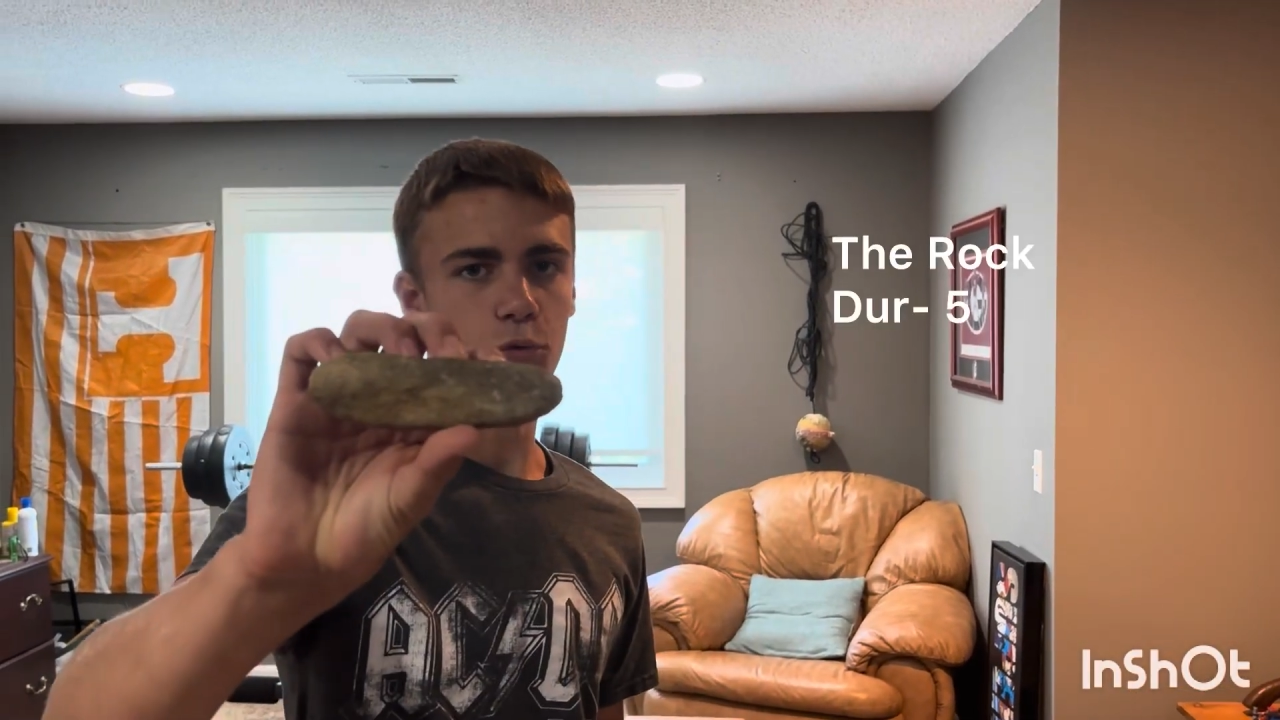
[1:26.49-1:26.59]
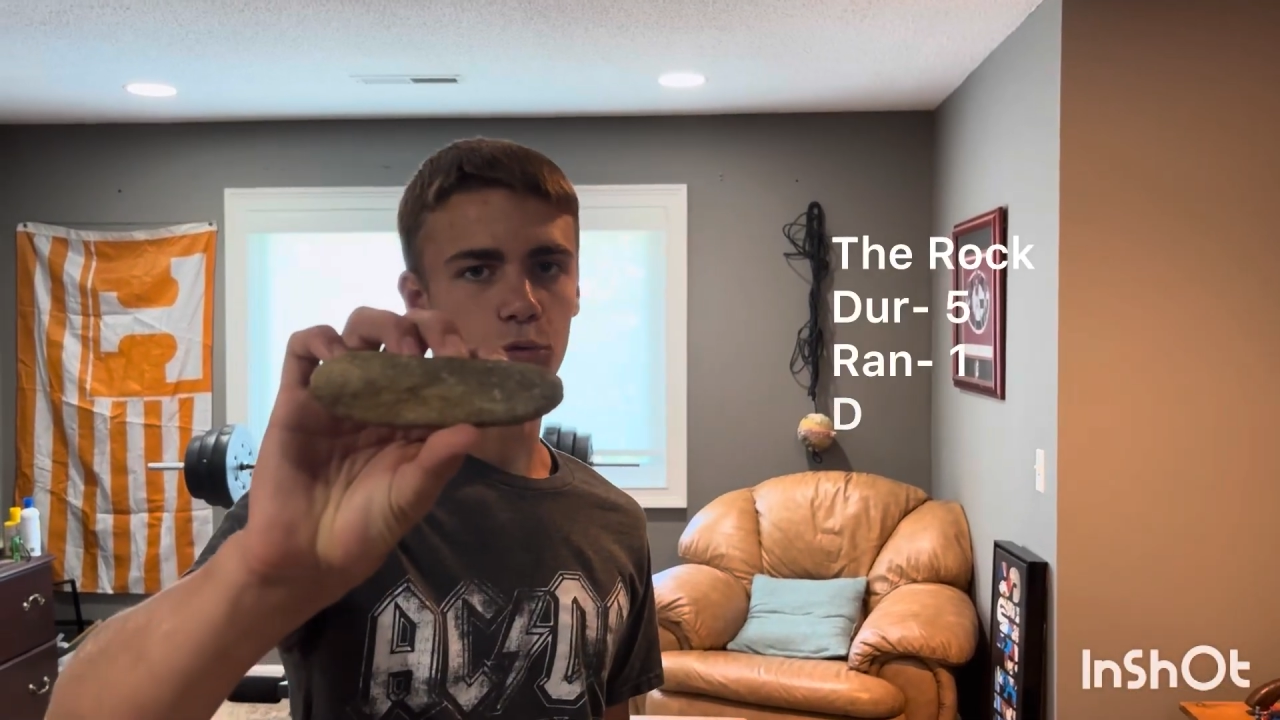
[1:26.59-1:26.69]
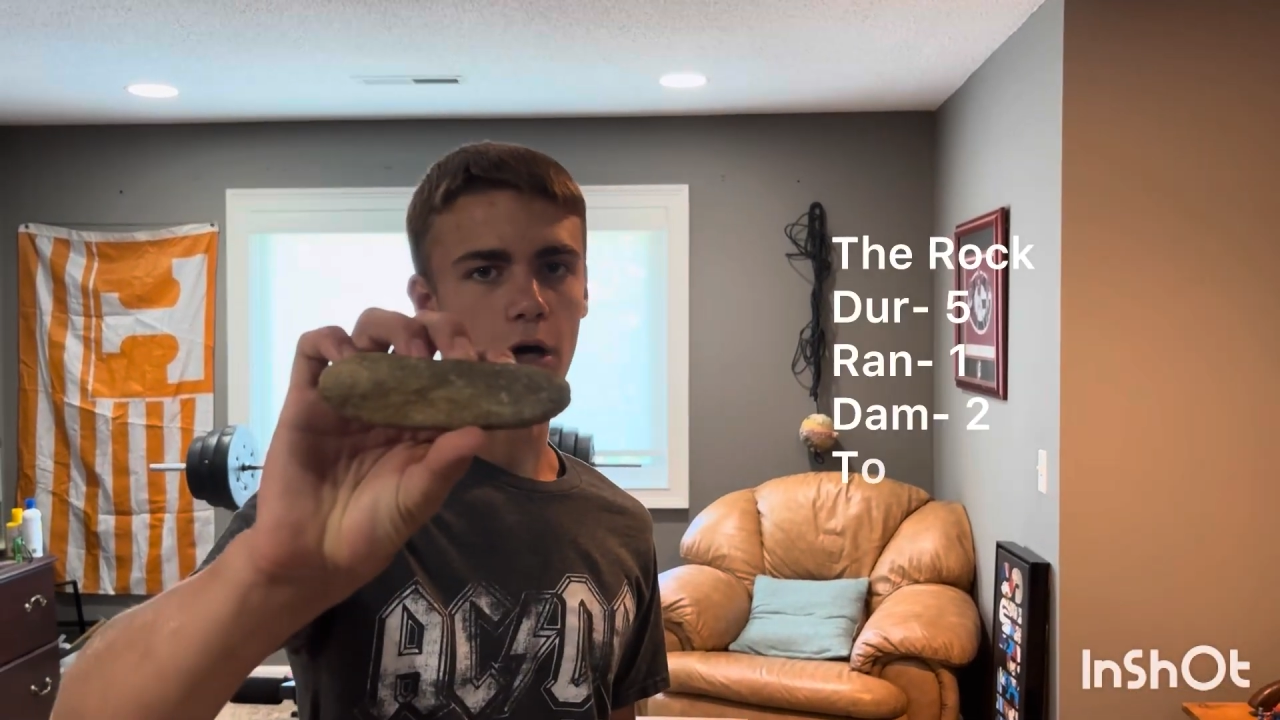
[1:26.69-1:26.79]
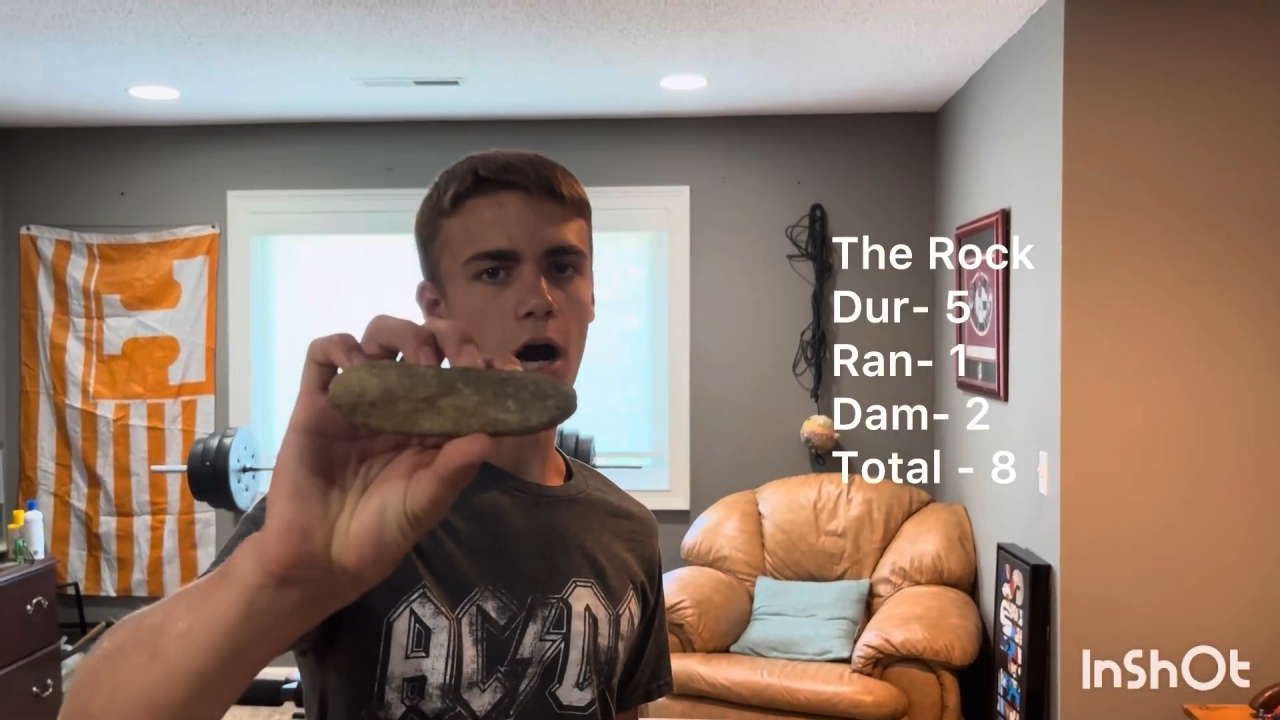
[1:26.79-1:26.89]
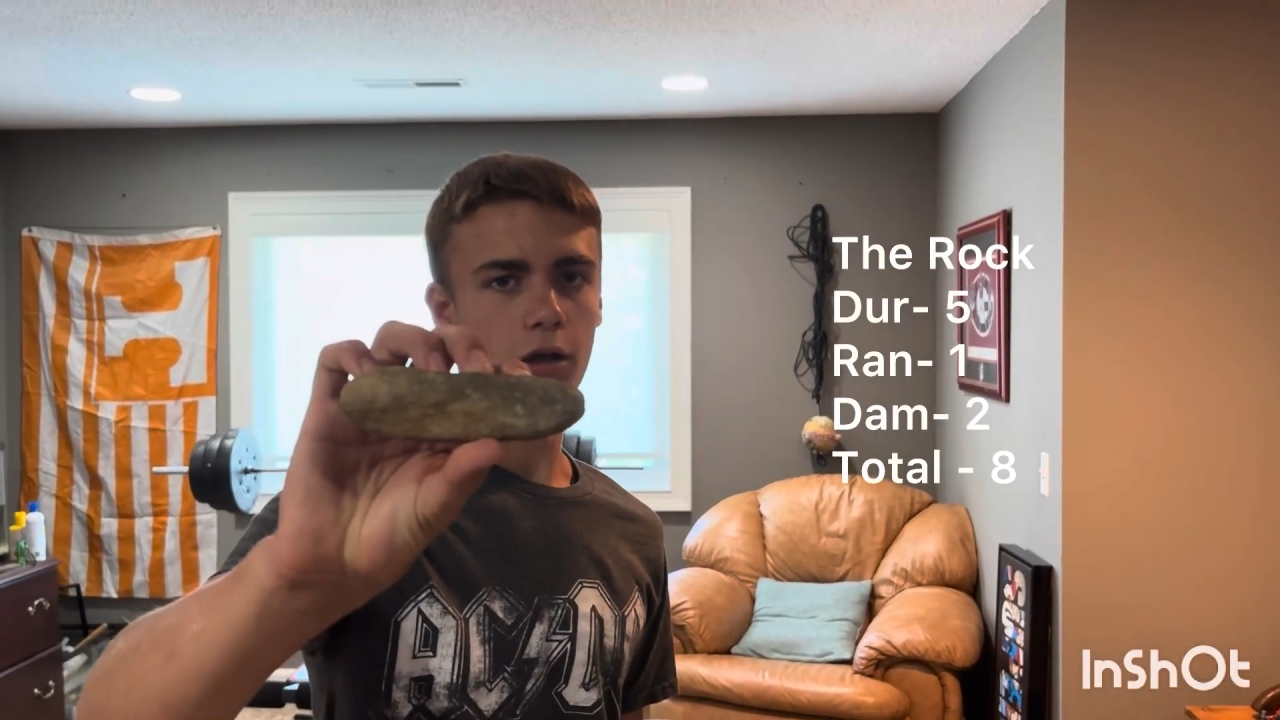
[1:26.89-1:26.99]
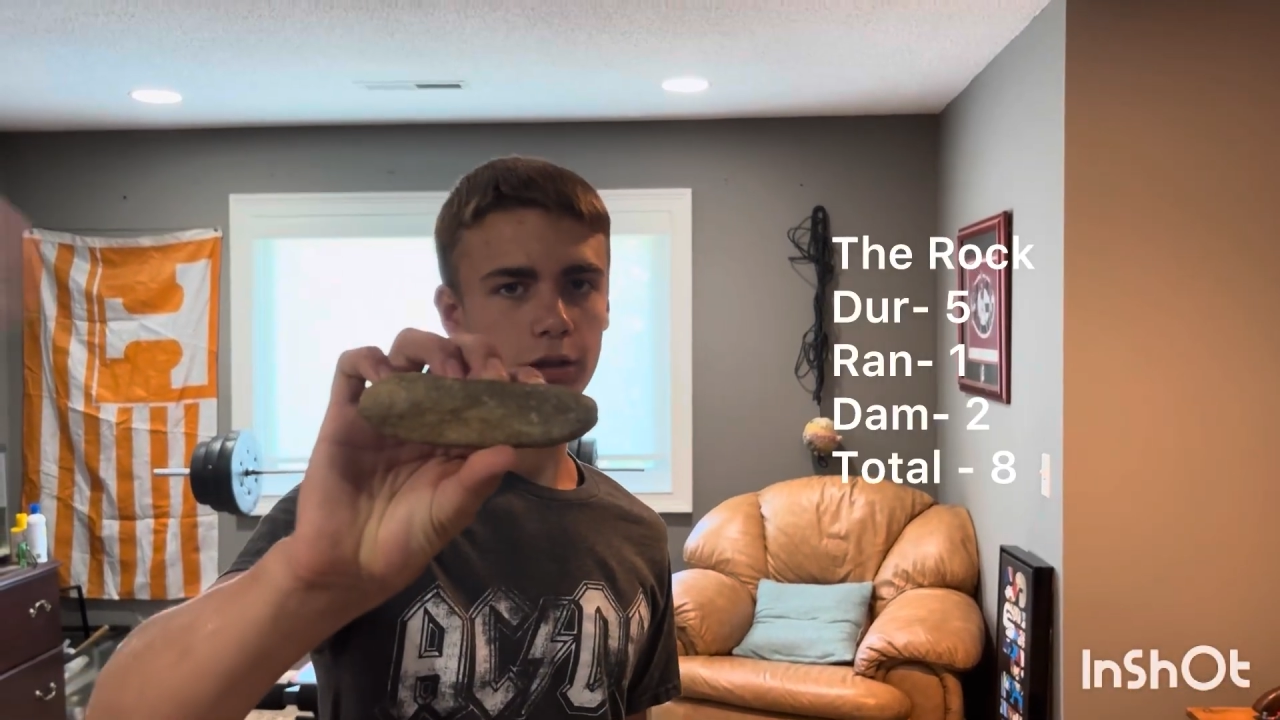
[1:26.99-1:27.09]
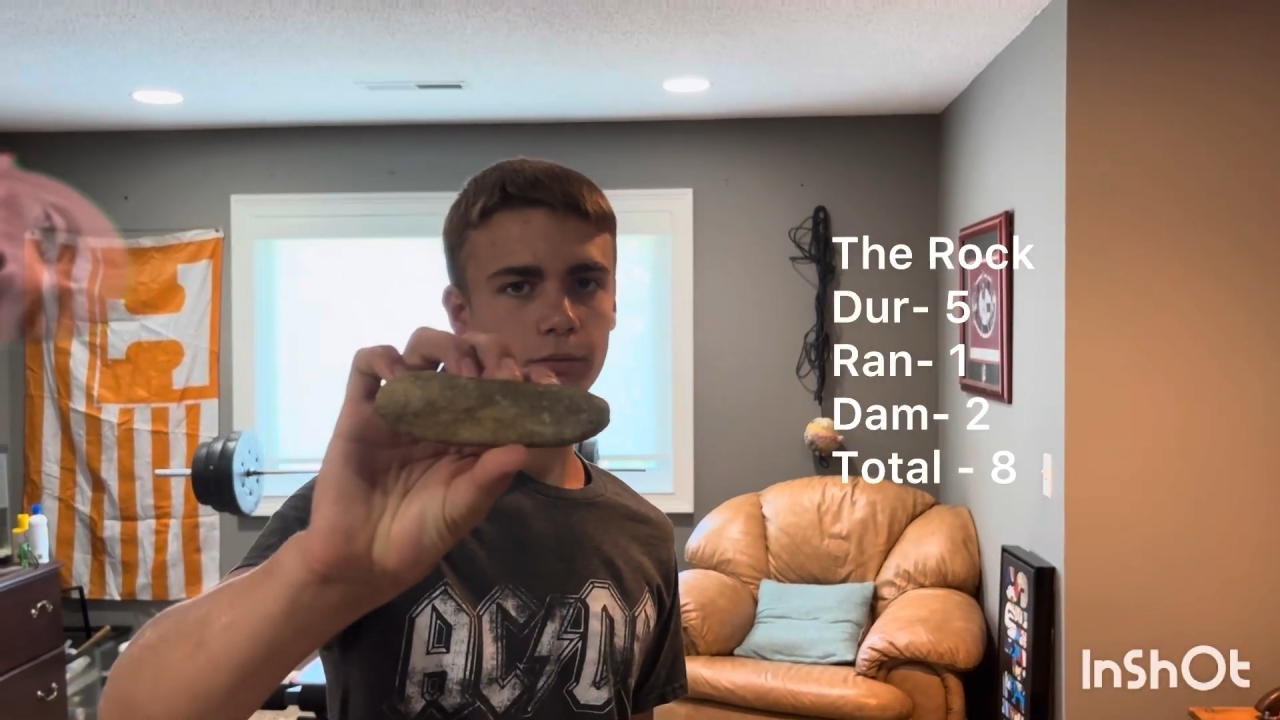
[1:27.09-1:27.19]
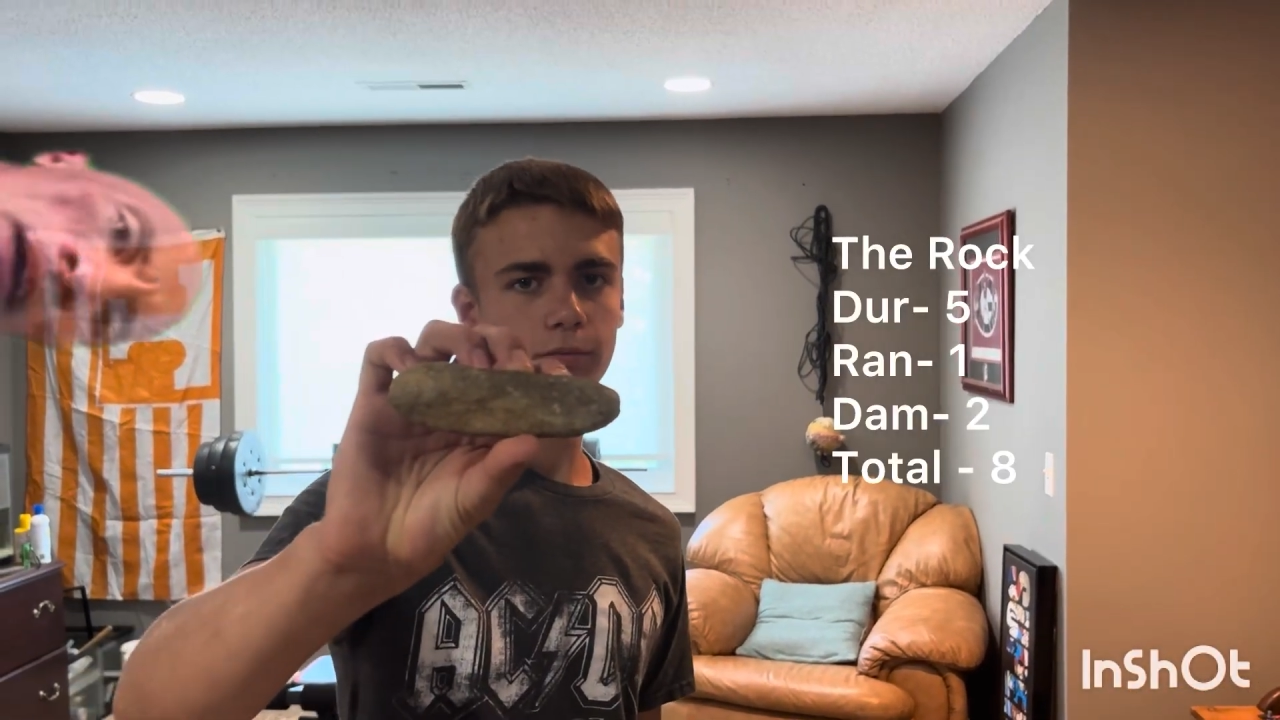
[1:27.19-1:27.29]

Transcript: rock.